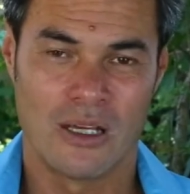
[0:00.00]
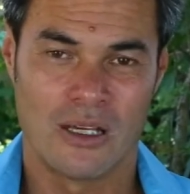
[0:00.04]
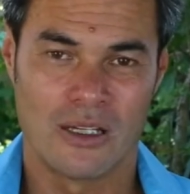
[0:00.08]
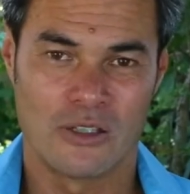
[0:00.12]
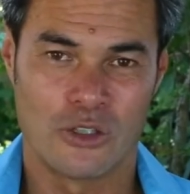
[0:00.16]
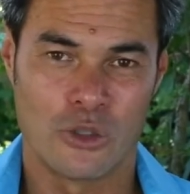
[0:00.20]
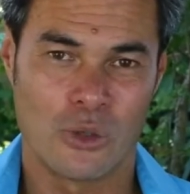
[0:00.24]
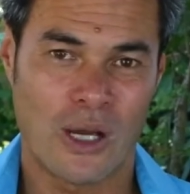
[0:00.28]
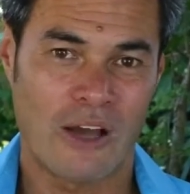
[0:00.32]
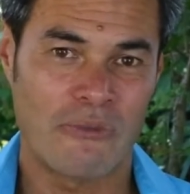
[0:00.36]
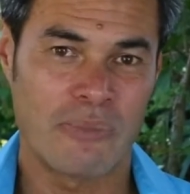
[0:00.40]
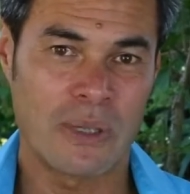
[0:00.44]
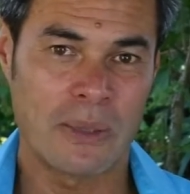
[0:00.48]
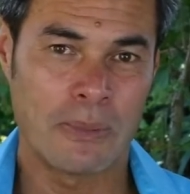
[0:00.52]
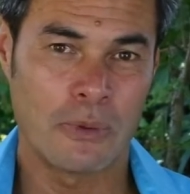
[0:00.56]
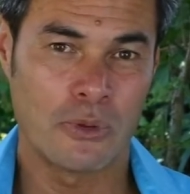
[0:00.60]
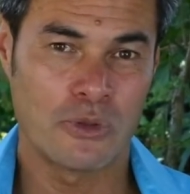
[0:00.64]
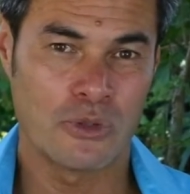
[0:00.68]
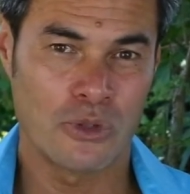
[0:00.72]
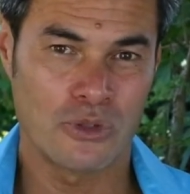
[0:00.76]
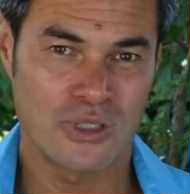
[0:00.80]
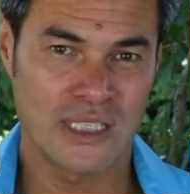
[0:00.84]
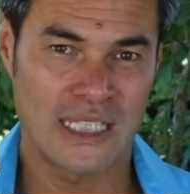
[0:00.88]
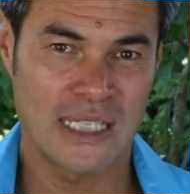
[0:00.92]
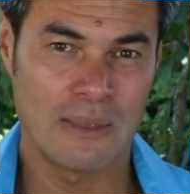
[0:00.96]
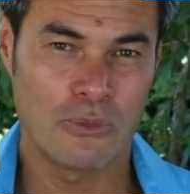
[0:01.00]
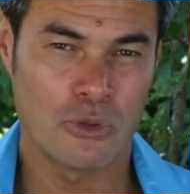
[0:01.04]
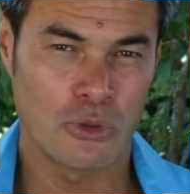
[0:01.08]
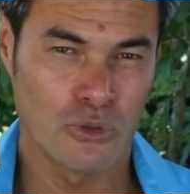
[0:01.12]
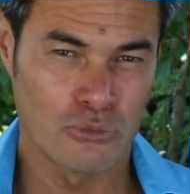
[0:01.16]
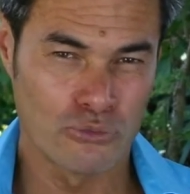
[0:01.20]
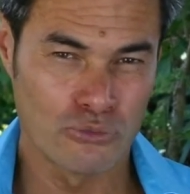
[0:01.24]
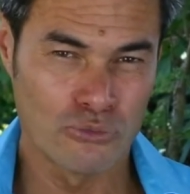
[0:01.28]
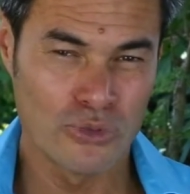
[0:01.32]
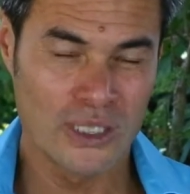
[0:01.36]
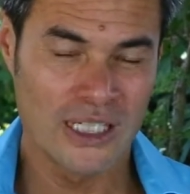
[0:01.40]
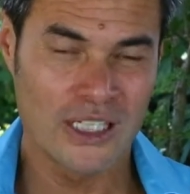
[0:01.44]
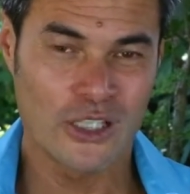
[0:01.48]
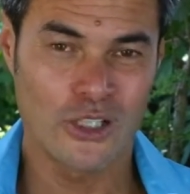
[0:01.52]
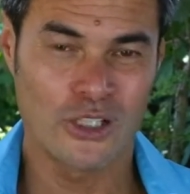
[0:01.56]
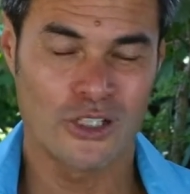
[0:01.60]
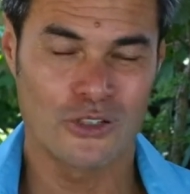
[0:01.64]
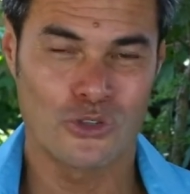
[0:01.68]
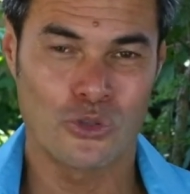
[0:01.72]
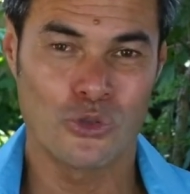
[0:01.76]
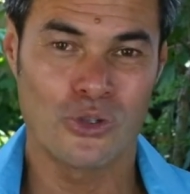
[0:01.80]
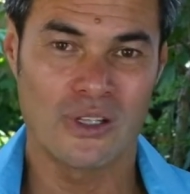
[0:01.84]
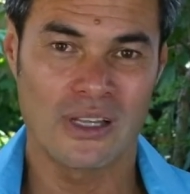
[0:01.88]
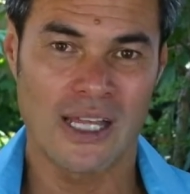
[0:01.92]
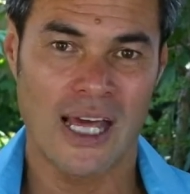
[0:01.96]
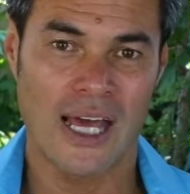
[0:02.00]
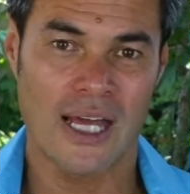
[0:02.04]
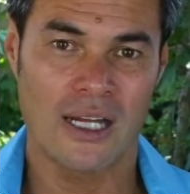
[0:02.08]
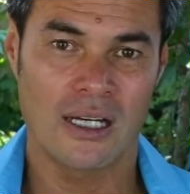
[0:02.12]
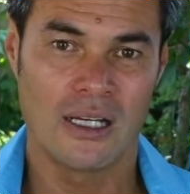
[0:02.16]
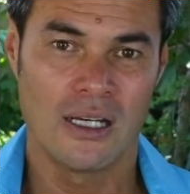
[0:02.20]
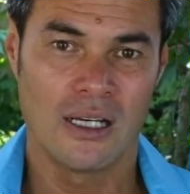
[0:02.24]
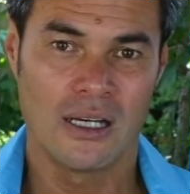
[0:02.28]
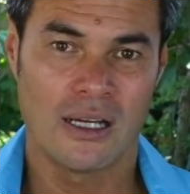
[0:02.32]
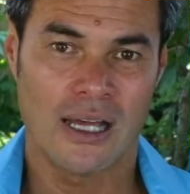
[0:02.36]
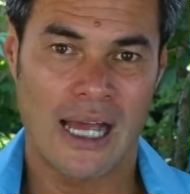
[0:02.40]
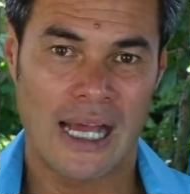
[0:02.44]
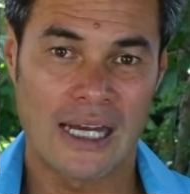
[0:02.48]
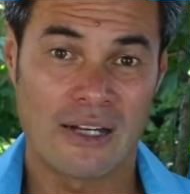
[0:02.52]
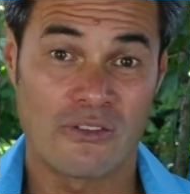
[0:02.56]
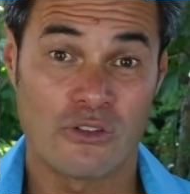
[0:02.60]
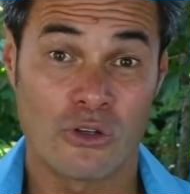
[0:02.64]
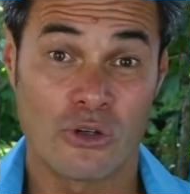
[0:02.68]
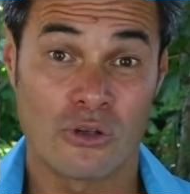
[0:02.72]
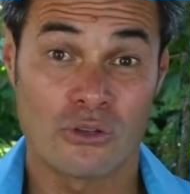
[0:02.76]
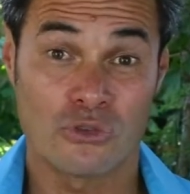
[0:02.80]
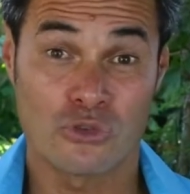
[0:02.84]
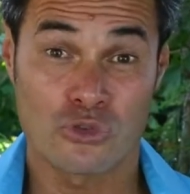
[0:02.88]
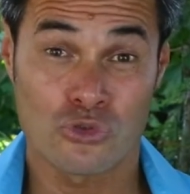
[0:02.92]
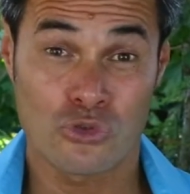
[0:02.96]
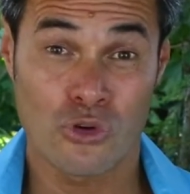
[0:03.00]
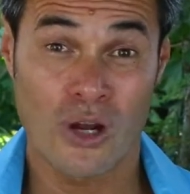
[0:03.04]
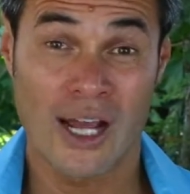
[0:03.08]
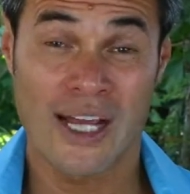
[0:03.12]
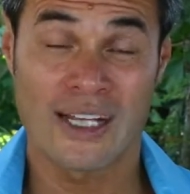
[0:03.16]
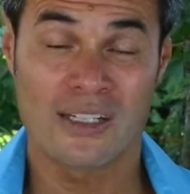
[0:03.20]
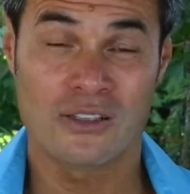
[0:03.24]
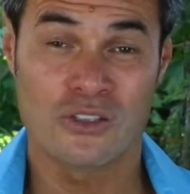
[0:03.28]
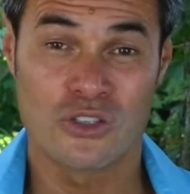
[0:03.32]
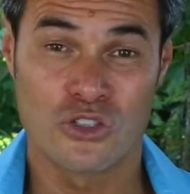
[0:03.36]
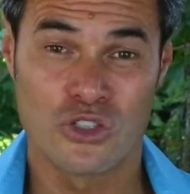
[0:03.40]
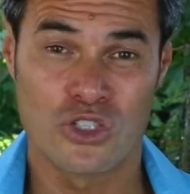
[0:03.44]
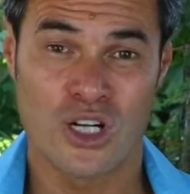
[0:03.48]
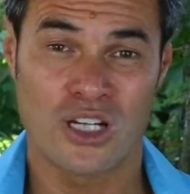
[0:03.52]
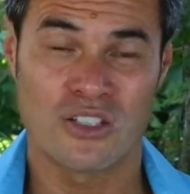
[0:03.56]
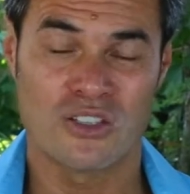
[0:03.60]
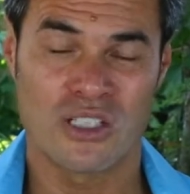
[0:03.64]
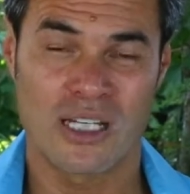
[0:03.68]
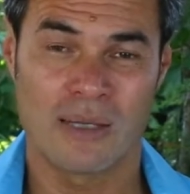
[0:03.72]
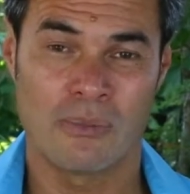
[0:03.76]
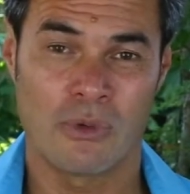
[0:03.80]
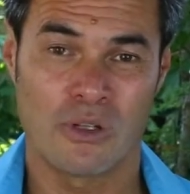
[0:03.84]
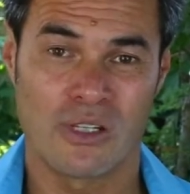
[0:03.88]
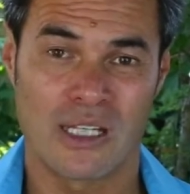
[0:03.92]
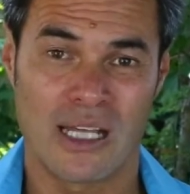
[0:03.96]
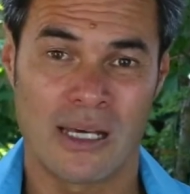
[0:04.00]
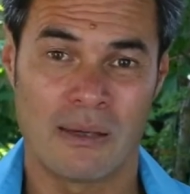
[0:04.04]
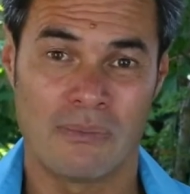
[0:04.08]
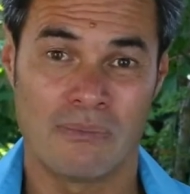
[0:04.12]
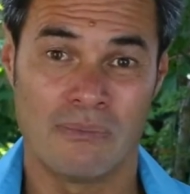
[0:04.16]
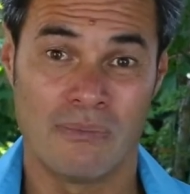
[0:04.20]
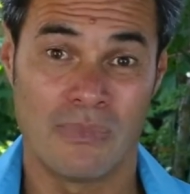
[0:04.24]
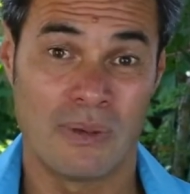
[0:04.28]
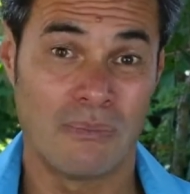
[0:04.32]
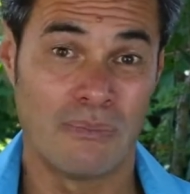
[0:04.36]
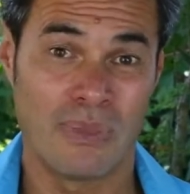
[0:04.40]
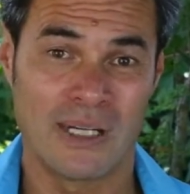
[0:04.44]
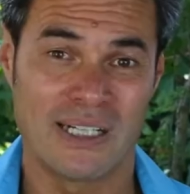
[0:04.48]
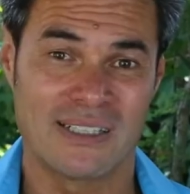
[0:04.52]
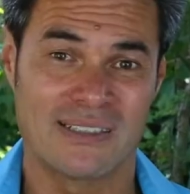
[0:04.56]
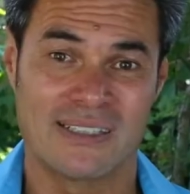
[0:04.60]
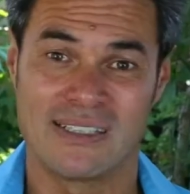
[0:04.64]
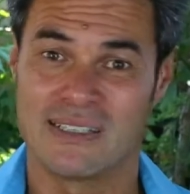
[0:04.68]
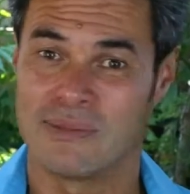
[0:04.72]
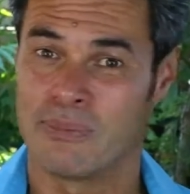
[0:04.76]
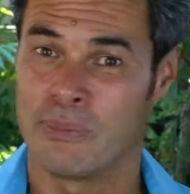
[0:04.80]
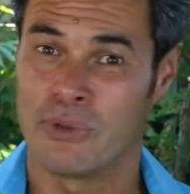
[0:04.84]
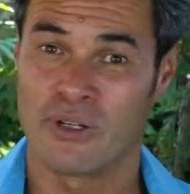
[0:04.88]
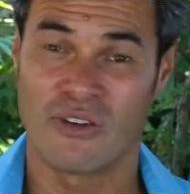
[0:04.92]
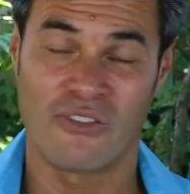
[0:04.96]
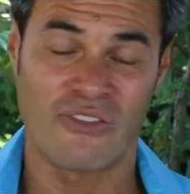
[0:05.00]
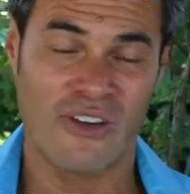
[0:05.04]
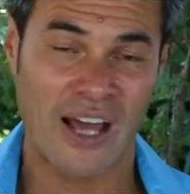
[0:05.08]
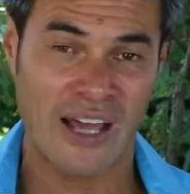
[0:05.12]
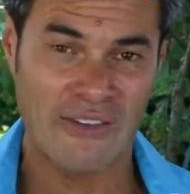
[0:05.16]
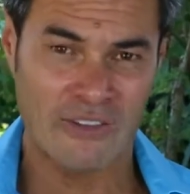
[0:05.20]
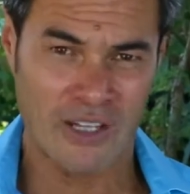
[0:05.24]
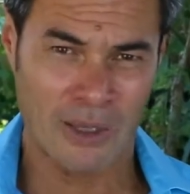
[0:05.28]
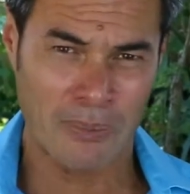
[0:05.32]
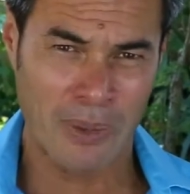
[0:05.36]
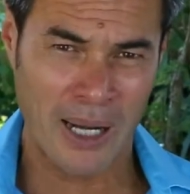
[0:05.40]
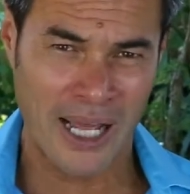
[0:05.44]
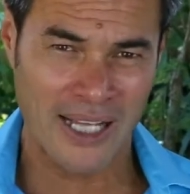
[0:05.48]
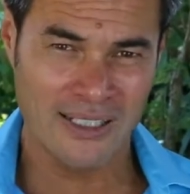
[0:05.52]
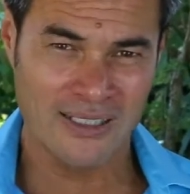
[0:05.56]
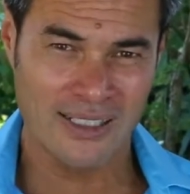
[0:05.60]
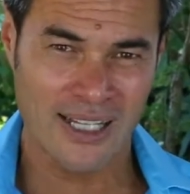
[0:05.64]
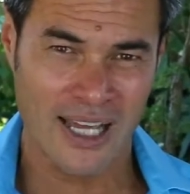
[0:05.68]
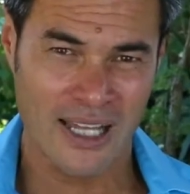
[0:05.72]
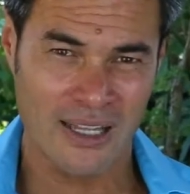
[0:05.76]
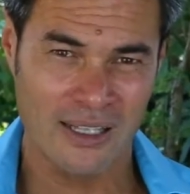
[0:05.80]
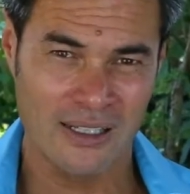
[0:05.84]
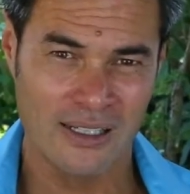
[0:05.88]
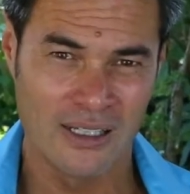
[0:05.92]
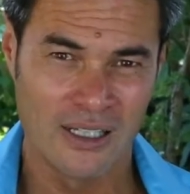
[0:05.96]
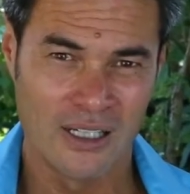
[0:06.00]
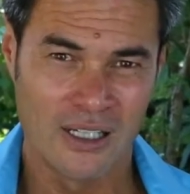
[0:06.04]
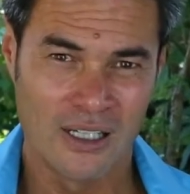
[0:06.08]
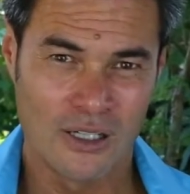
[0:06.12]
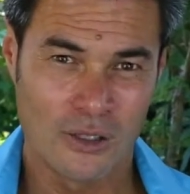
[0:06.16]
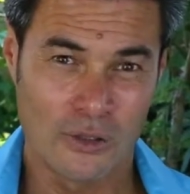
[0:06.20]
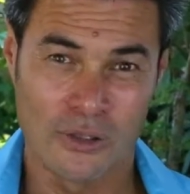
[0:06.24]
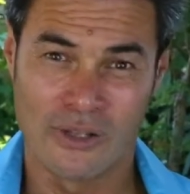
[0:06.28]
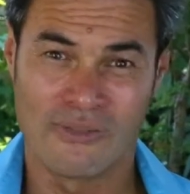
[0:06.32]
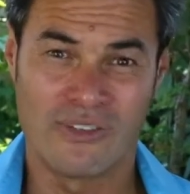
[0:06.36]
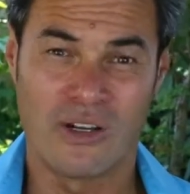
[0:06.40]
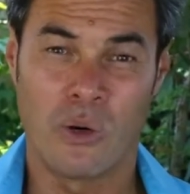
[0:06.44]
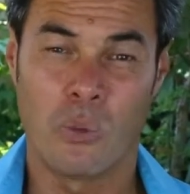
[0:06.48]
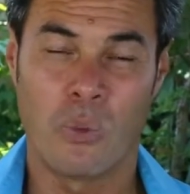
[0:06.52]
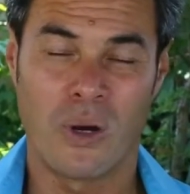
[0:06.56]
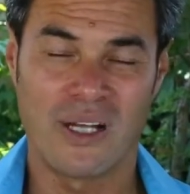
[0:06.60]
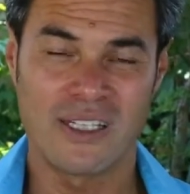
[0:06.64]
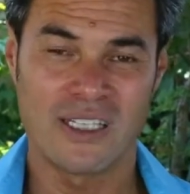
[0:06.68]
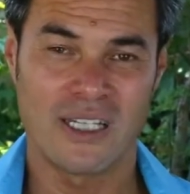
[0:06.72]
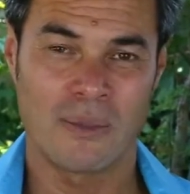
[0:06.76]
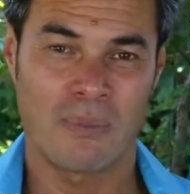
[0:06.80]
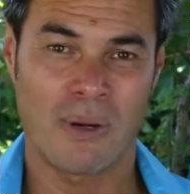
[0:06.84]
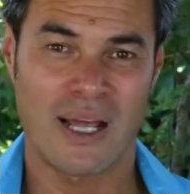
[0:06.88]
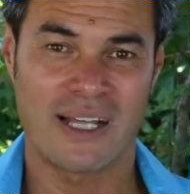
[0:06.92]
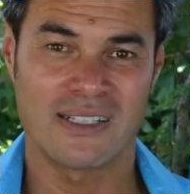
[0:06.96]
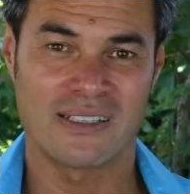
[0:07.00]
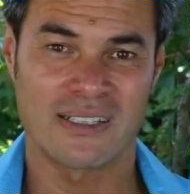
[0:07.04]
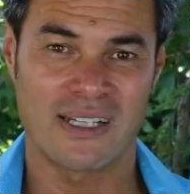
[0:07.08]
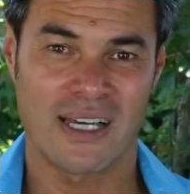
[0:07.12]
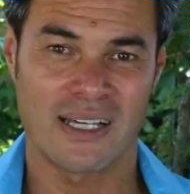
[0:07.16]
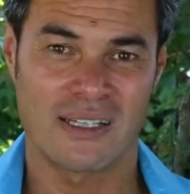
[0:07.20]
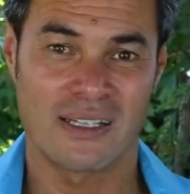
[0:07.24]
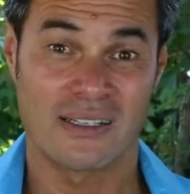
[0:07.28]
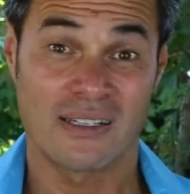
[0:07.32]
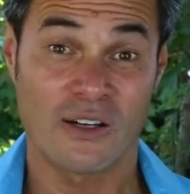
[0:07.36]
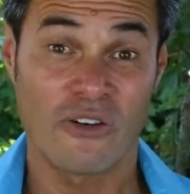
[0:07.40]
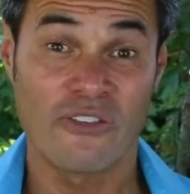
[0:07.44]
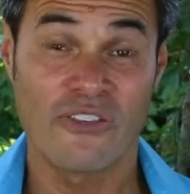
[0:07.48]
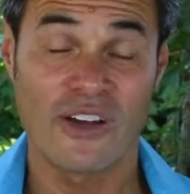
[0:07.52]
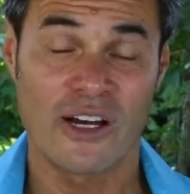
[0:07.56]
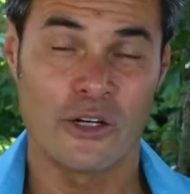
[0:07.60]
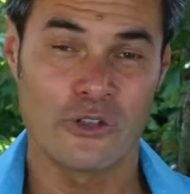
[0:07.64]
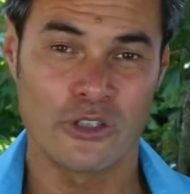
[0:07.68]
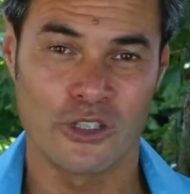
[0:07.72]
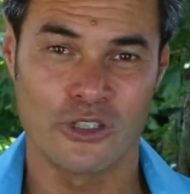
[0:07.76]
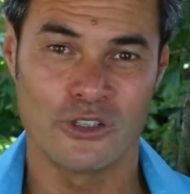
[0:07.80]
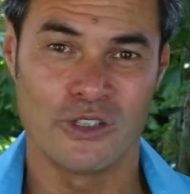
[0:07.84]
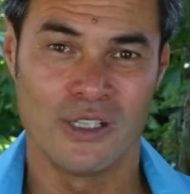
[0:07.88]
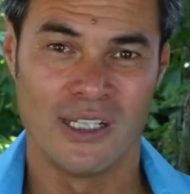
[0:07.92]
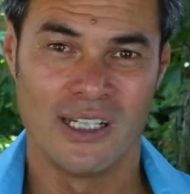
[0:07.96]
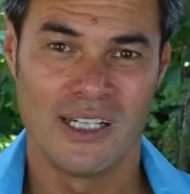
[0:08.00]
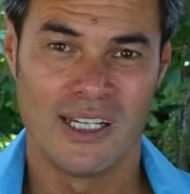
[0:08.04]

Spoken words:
You have people in your team who are really good at doing that, and if you're trying to judge them on their ability to put a 5-year plan together or even a 1-year plan together, they'll fail you.